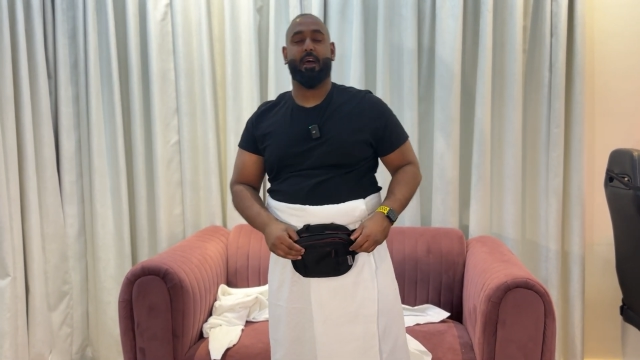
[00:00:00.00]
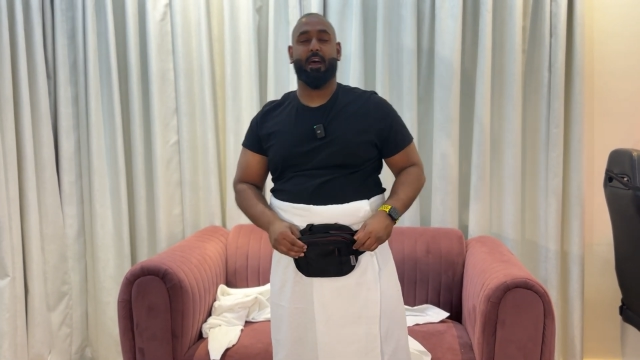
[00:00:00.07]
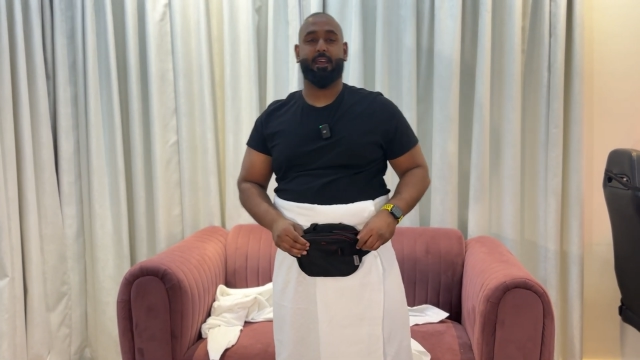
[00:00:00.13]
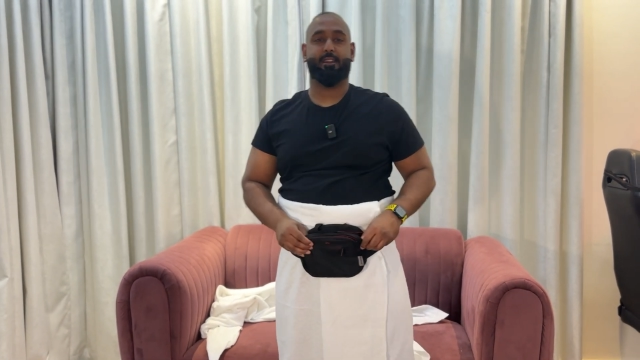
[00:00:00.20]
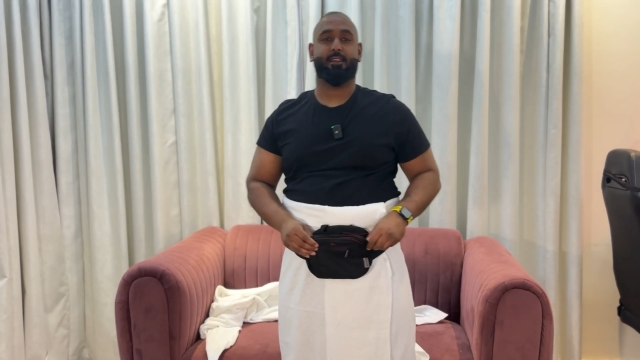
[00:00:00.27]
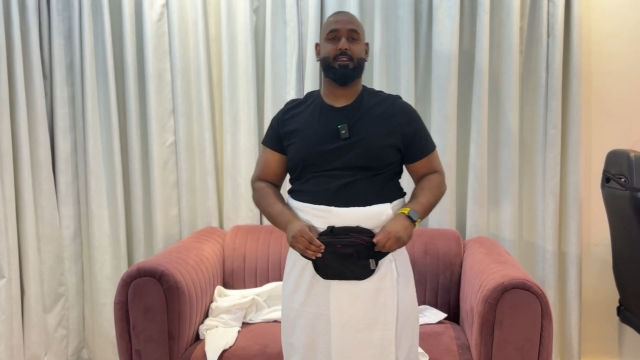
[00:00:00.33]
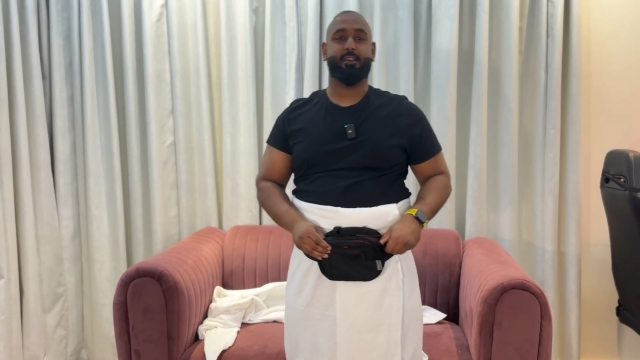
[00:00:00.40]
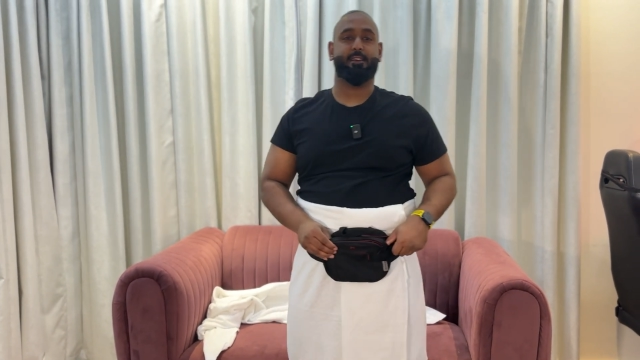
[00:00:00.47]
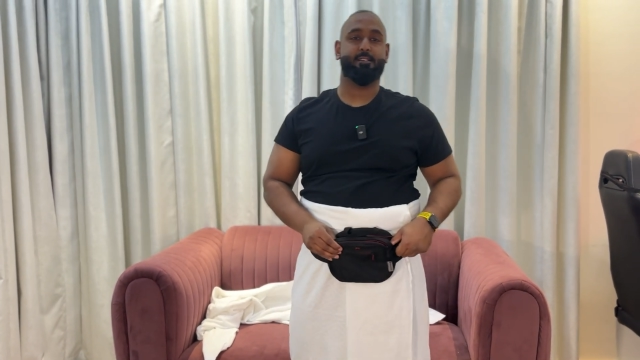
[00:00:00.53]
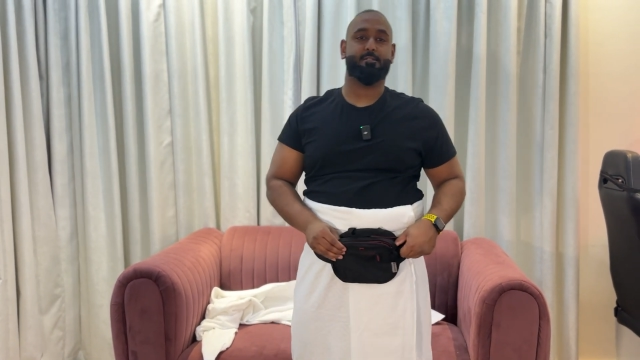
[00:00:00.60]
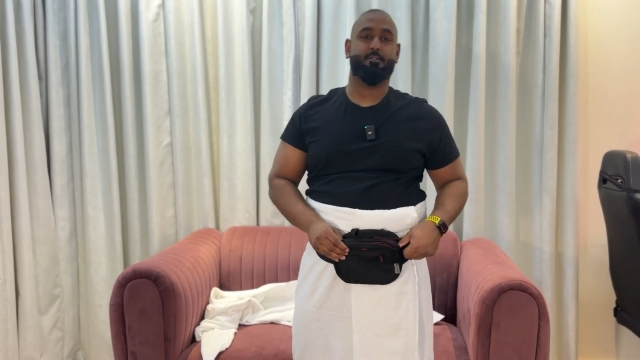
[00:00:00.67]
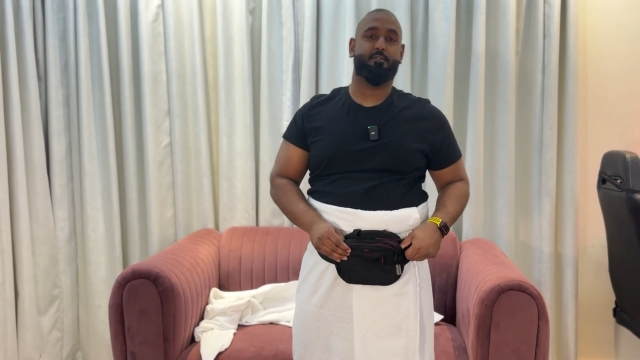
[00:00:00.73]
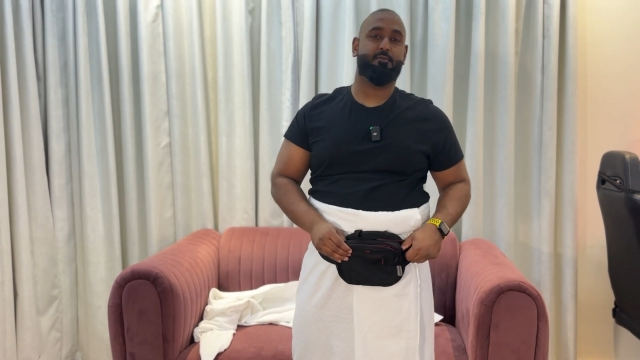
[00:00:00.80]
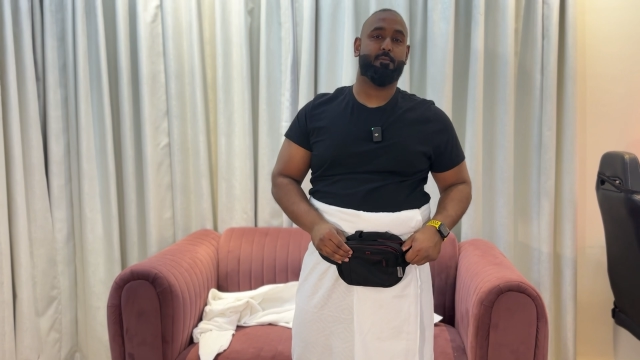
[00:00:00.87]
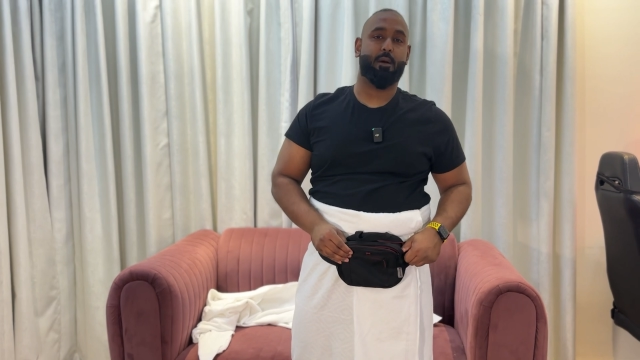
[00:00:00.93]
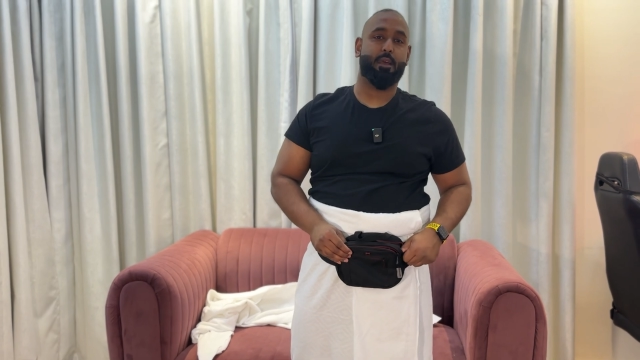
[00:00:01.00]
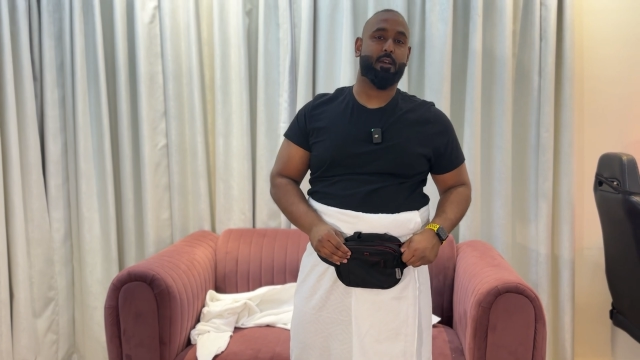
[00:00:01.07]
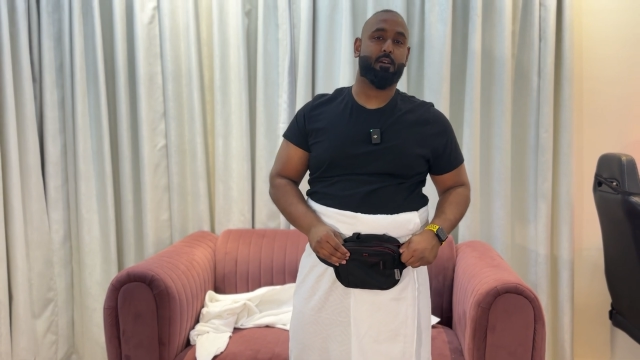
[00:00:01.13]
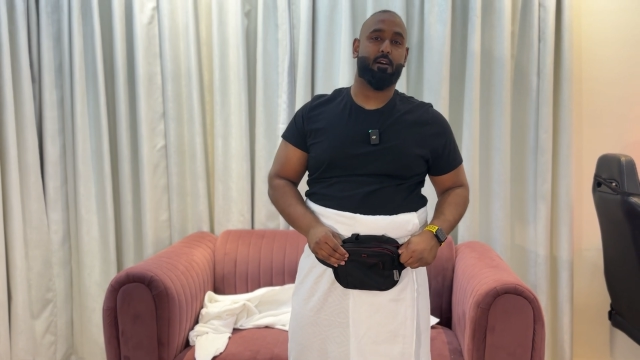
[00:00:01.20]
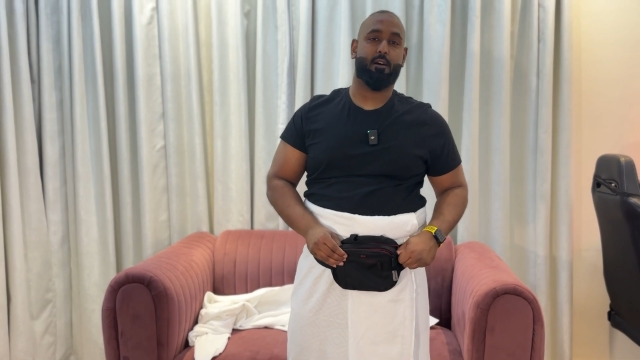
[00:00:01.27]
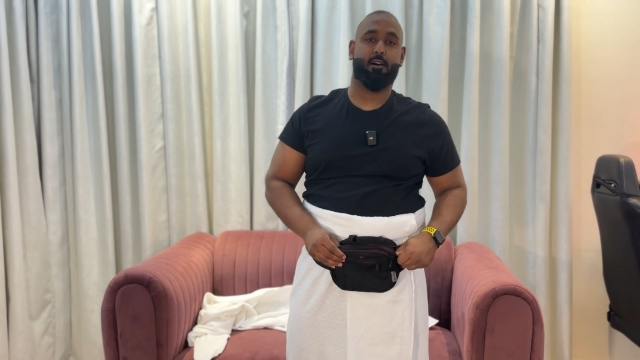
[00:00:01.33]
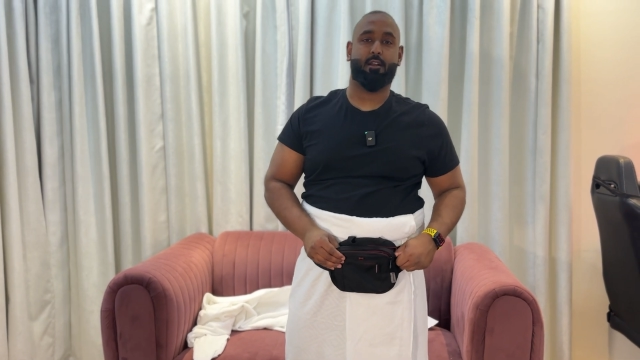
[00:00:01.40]
and keys of my
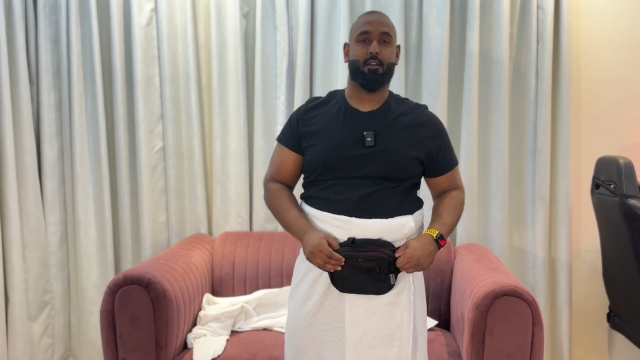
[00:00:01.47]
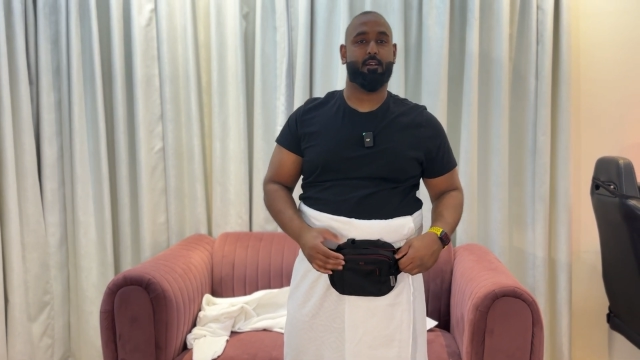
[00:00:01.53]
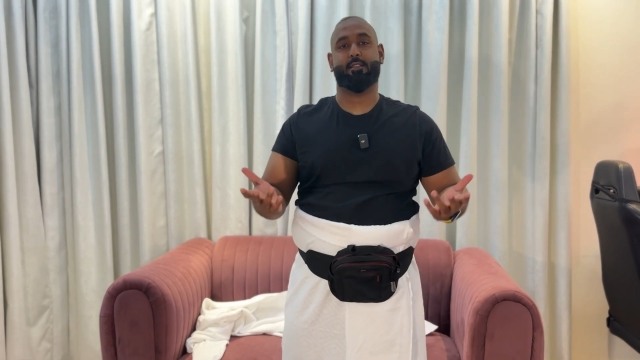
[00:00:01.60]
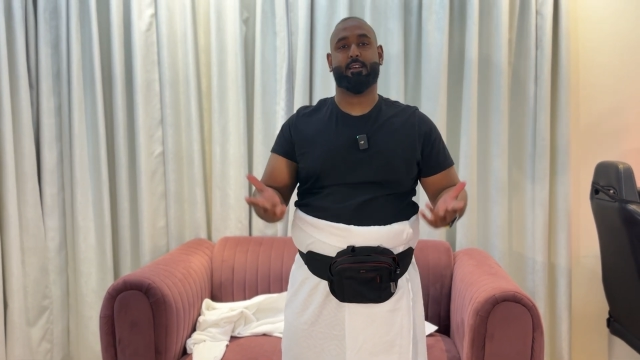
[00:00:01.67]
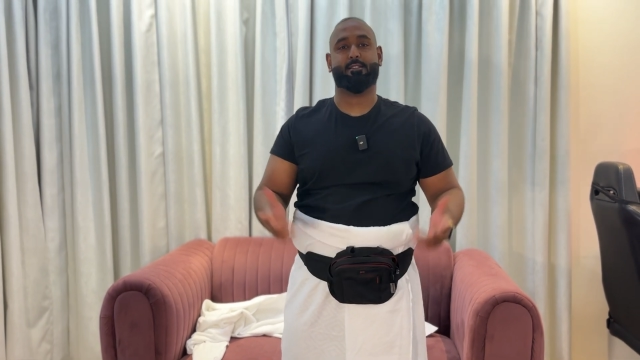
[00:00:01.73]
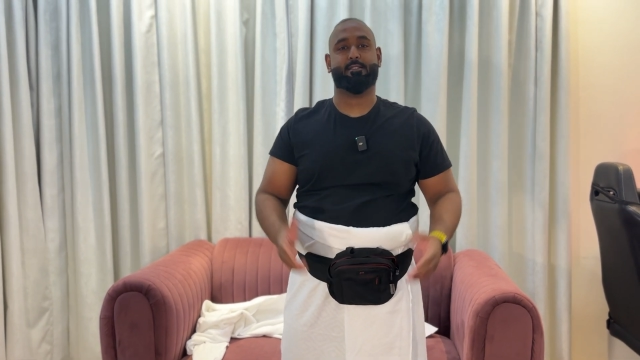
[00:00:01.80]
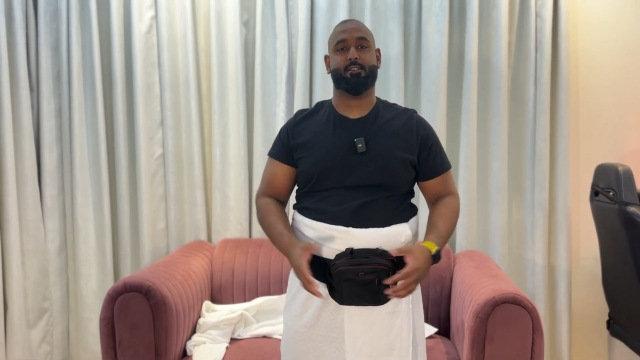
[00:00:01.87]
car. That's